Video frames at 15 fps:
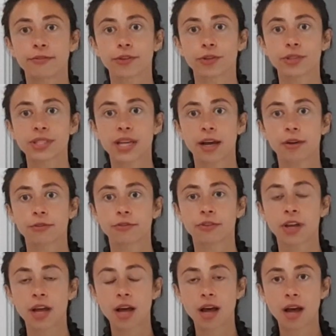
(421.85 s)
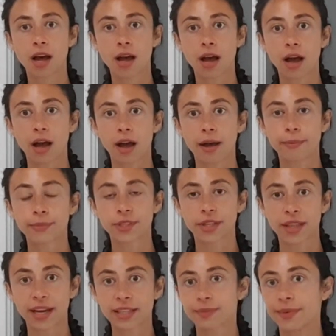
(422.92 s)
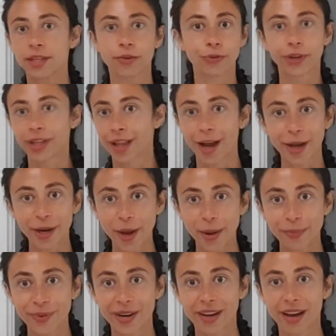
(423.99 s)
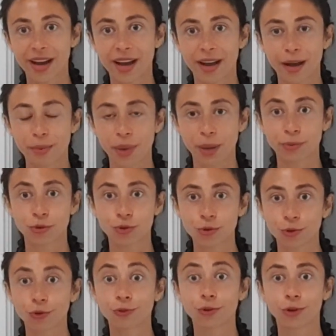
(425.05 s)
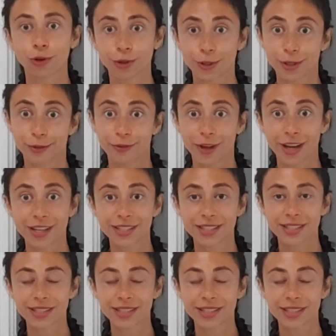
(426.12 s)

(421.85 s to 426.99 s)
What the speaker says: for yourself. So that has been a real eye-opener, I'm sure, for lots of us.